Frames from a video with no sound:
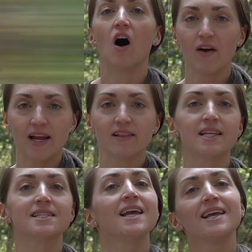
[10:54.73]
All right,
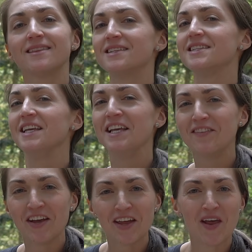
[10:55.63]
let's take this
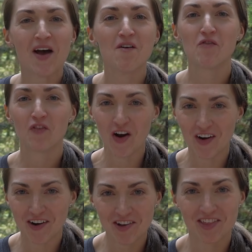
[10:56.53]
even
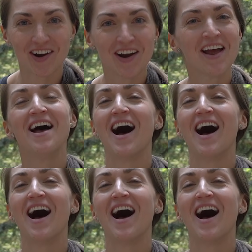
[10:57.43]
further.